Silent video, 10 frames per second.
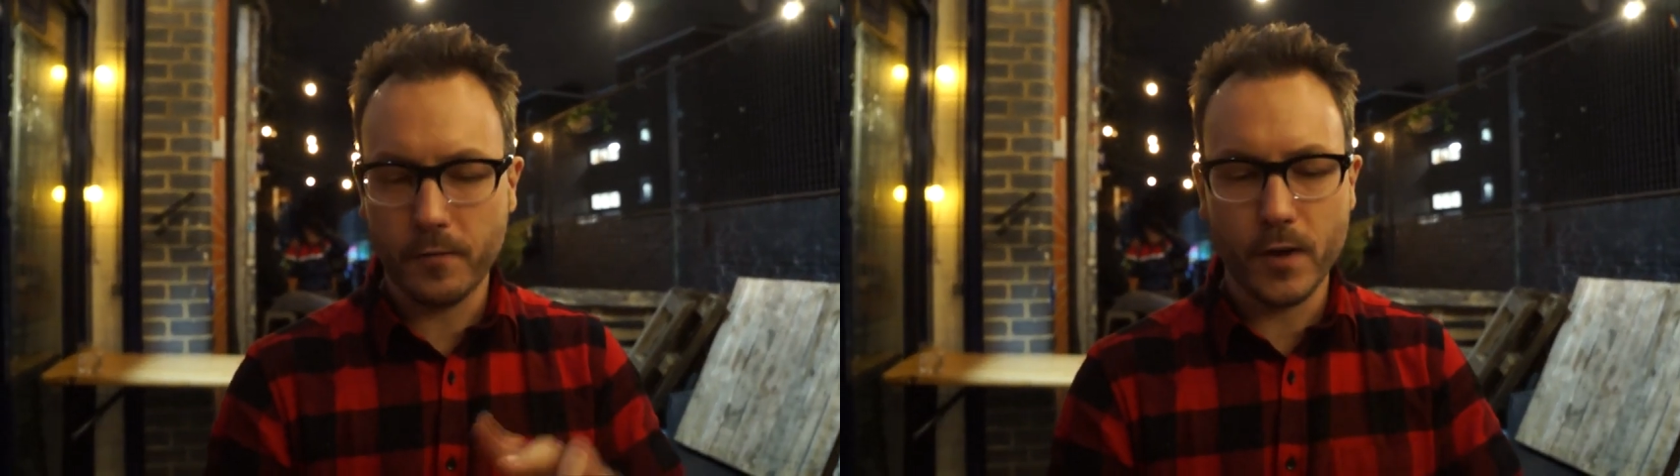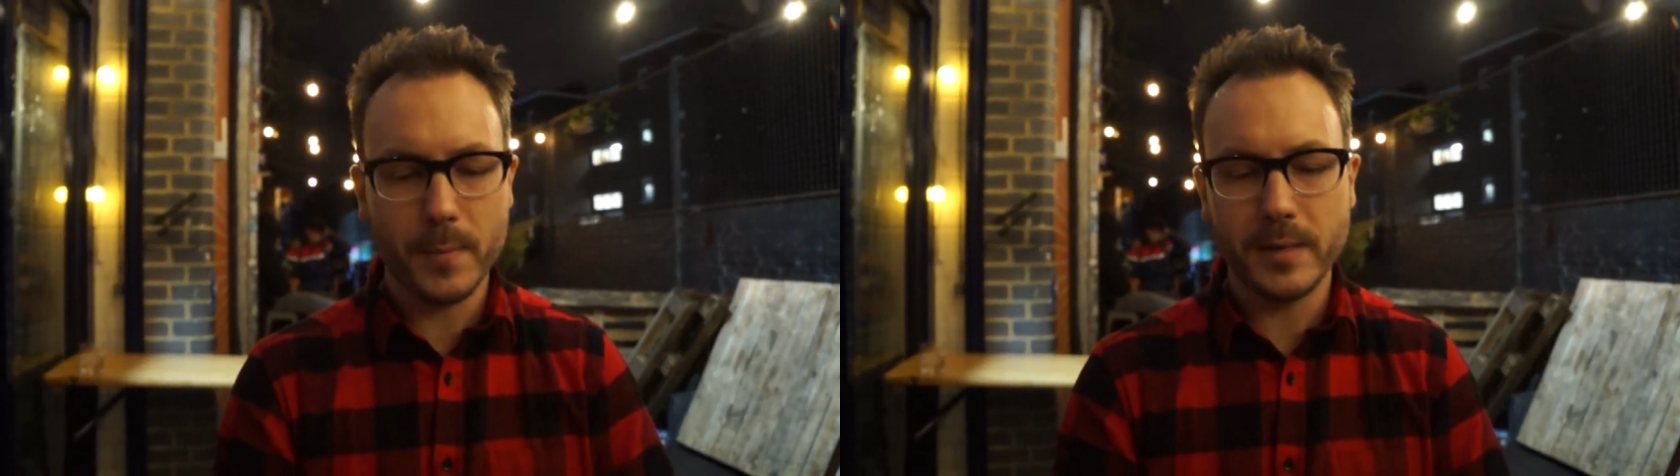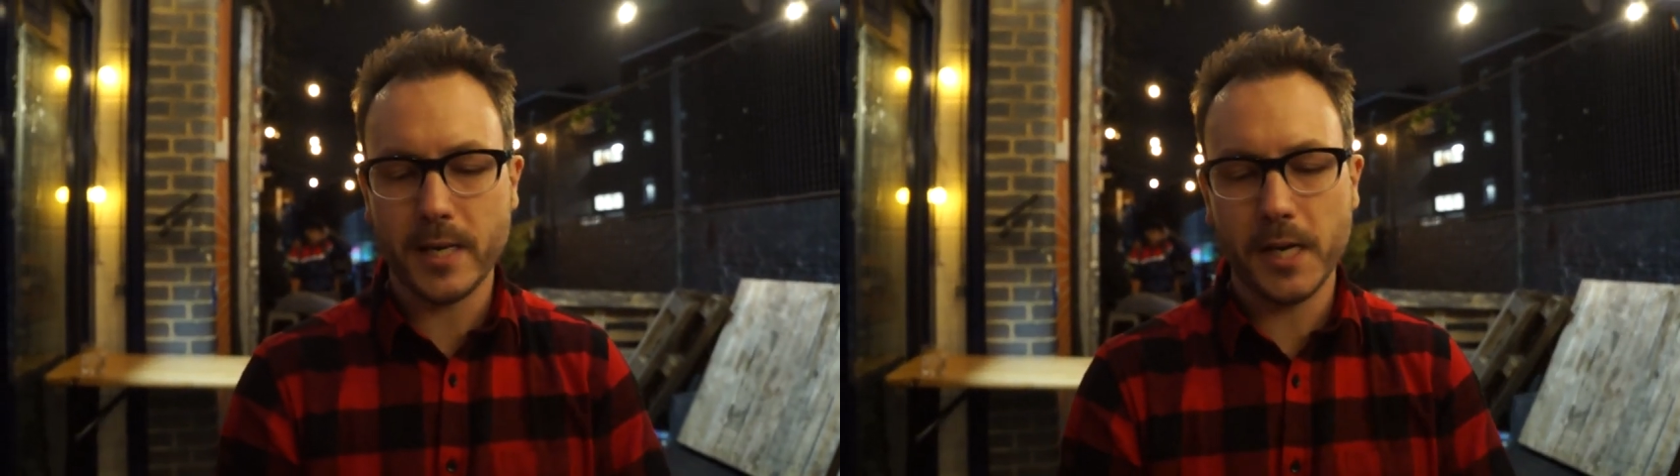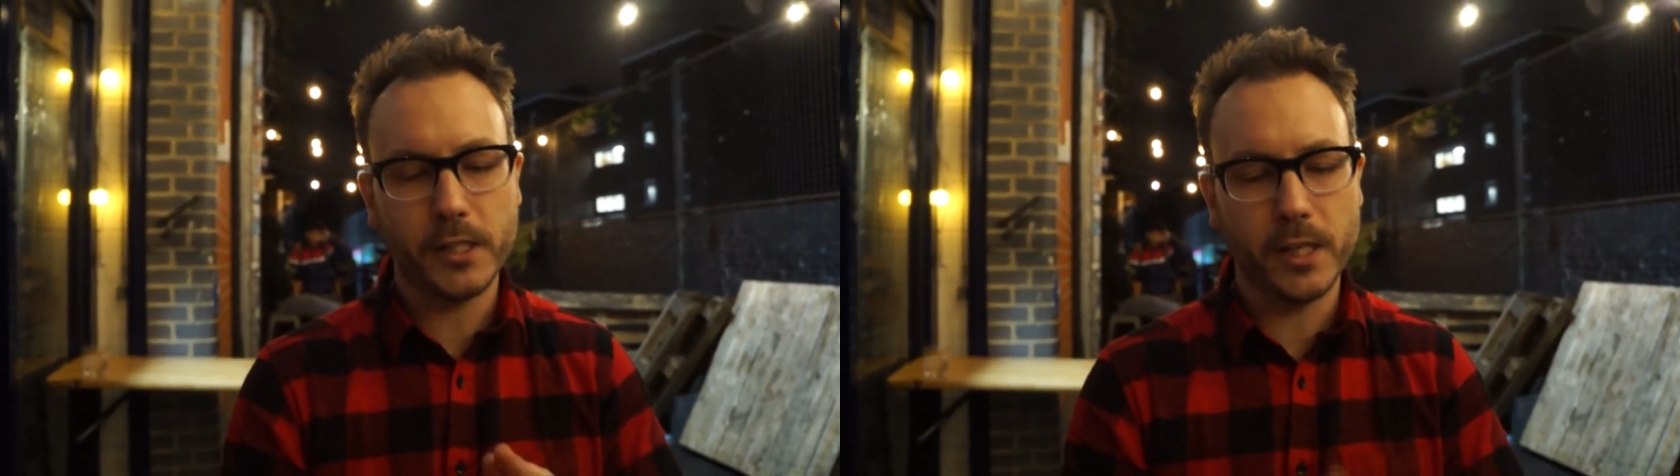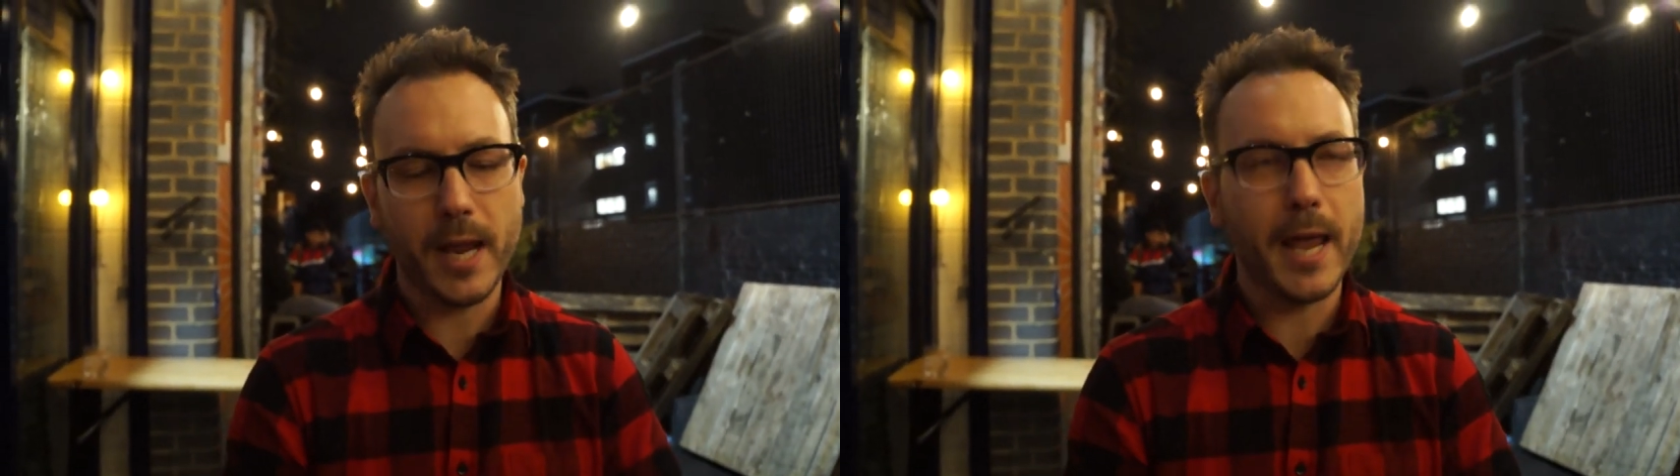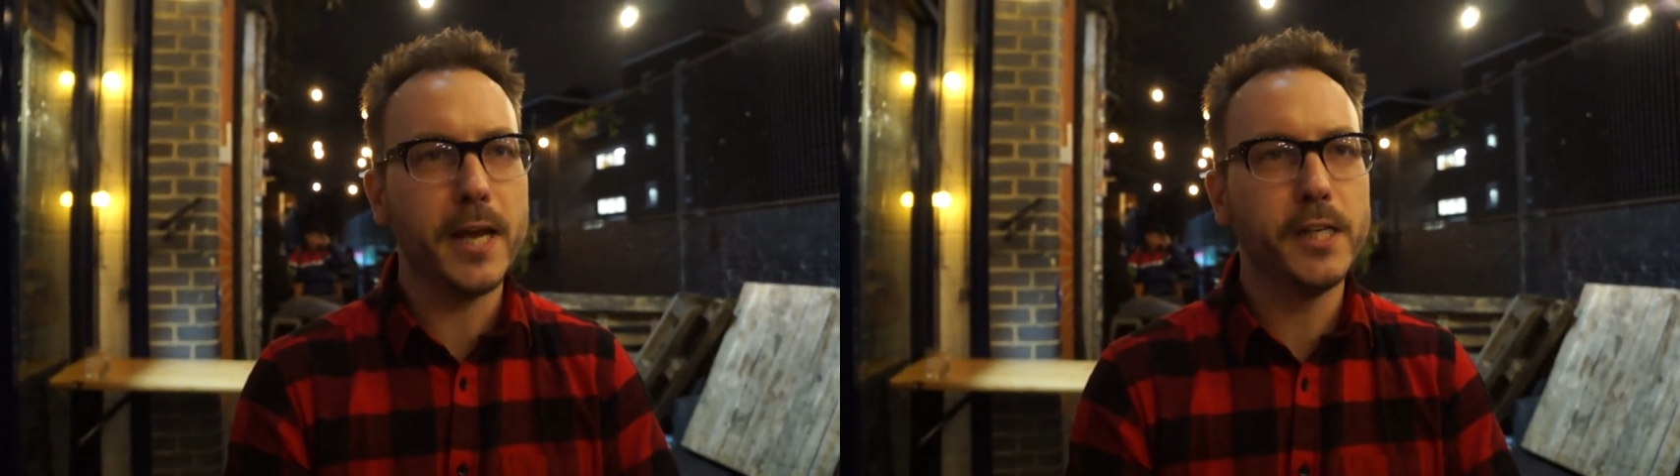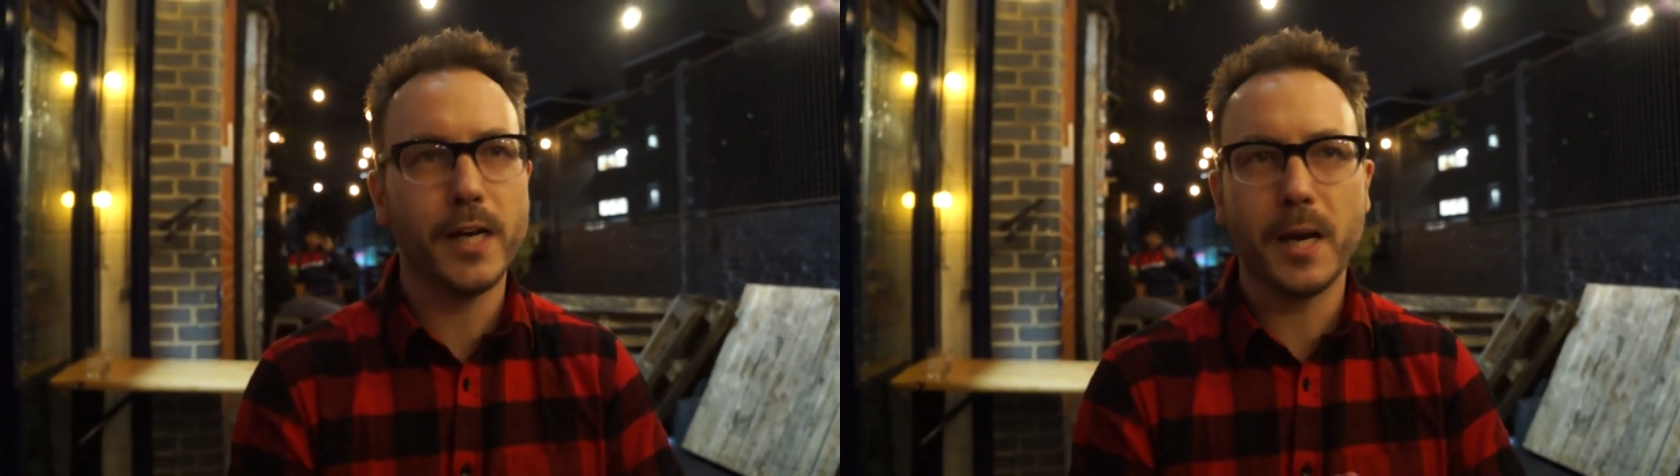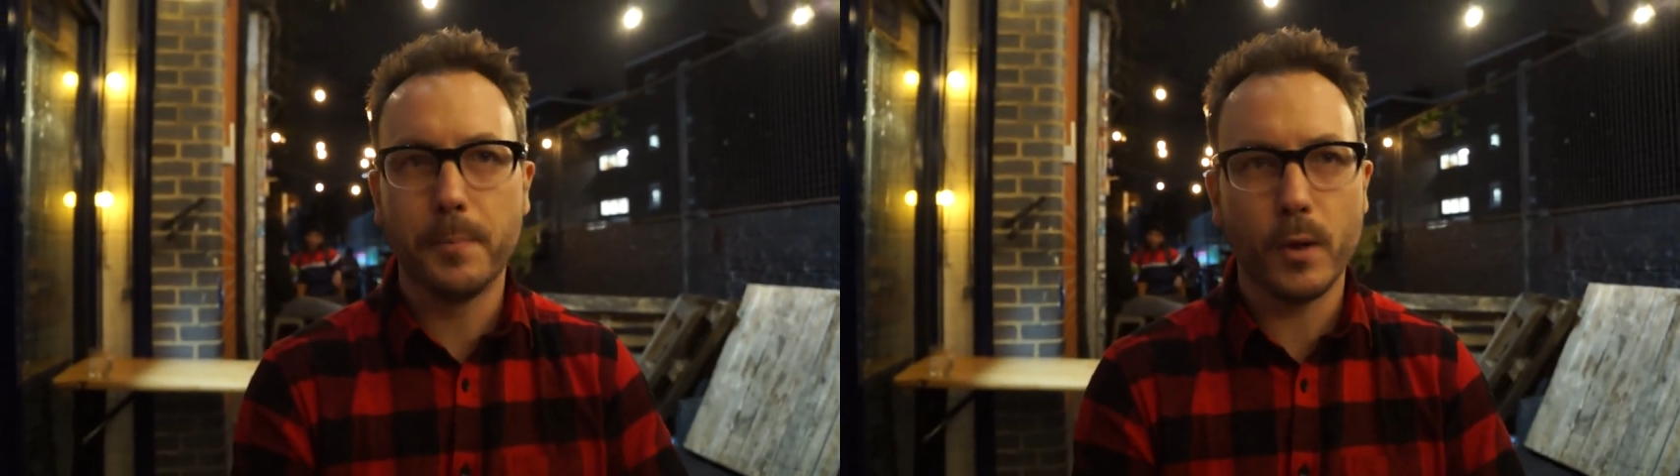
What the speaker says: fermentation, aging,